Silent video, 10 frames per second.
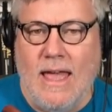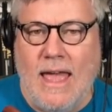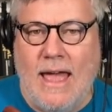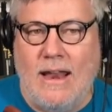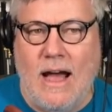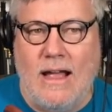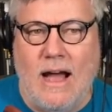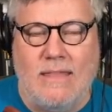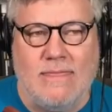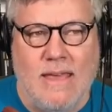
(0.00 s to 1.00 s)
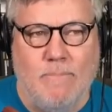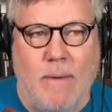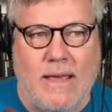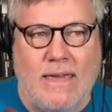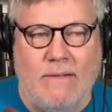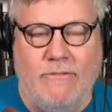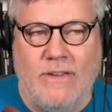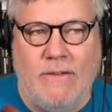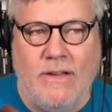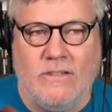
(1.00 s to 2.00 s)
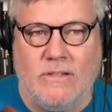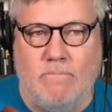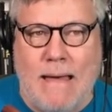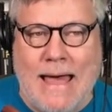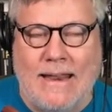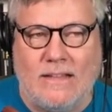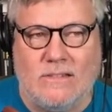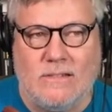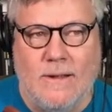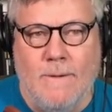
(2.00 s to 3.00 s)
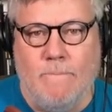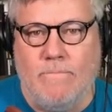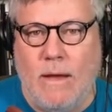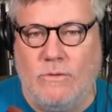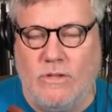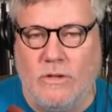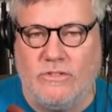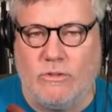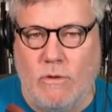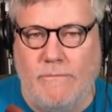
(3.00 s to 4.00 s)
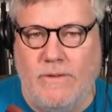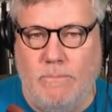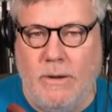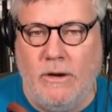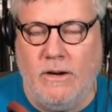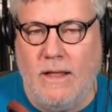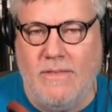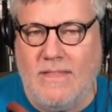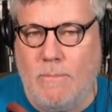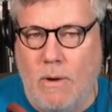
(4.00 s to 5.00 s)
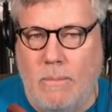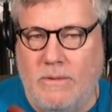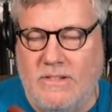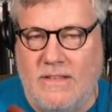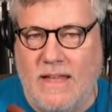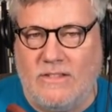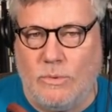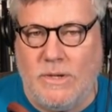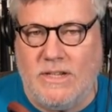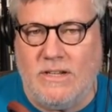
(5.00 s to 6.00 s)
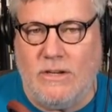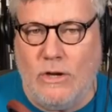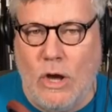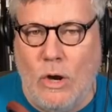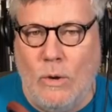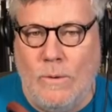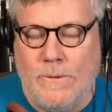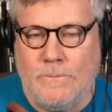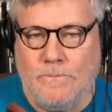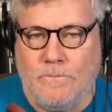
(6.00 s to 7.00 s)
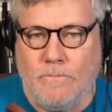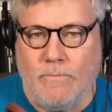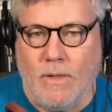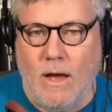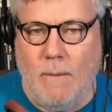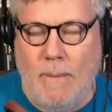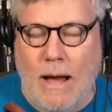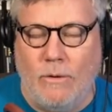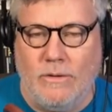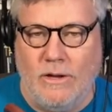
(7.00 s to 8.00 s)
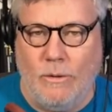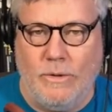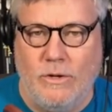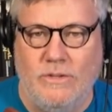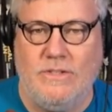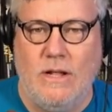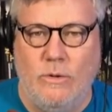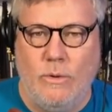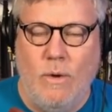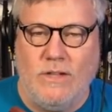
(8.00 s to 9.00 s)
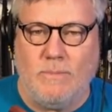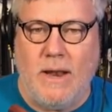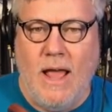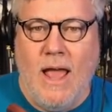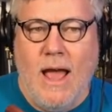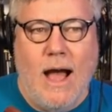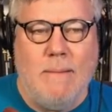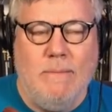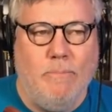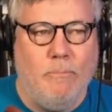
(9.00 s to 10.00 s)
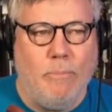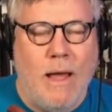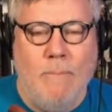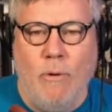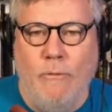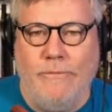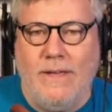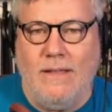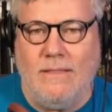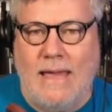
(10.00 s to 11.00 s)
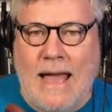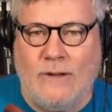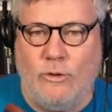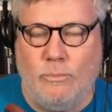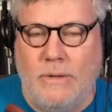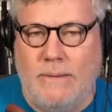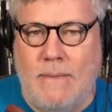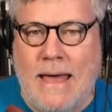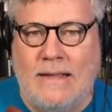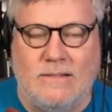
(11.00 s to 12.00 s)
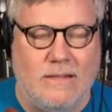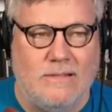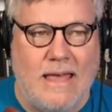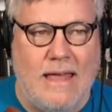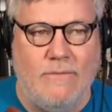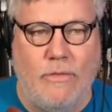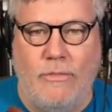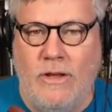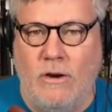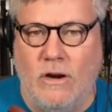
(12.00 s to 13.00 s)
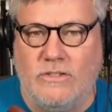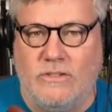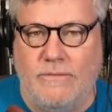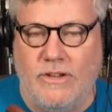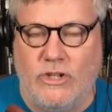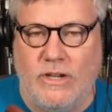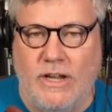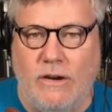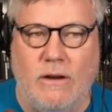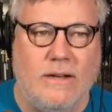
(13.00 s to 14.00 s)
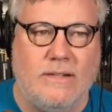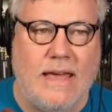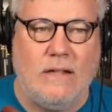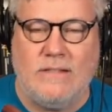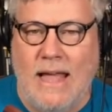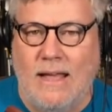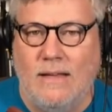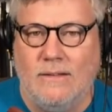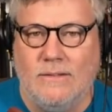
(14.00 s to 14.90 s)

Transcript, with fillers: And I, I think by give, giving us a Maddox that was all scruffy bearded, I think they probably did that so we didn't know about, you know, we couldn't tell who he was. But I mean, Brian Brophy, the actor who played Maddox, is the head of the theater arts division here at Caltech